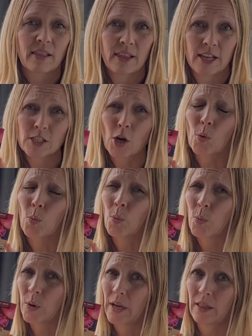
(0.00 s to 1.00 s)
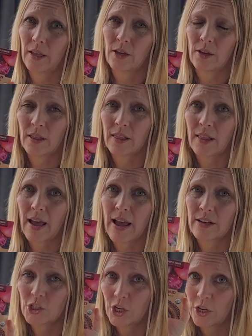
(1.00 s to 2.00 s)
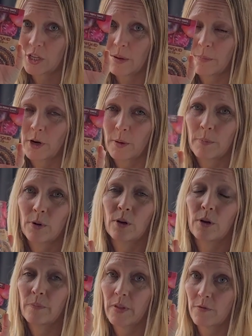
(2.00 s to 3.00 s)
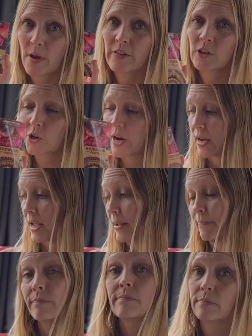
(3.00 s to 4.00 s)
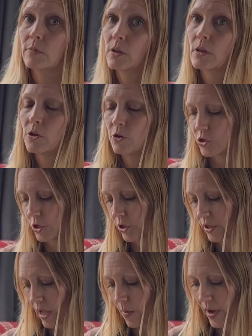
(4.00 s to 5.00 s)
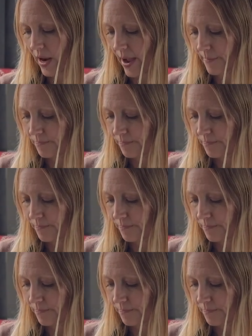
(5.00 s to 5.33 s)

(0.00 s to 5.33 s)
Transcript: These are really good in that. Cherokee purple, if you haven't tried it, you should look that one up.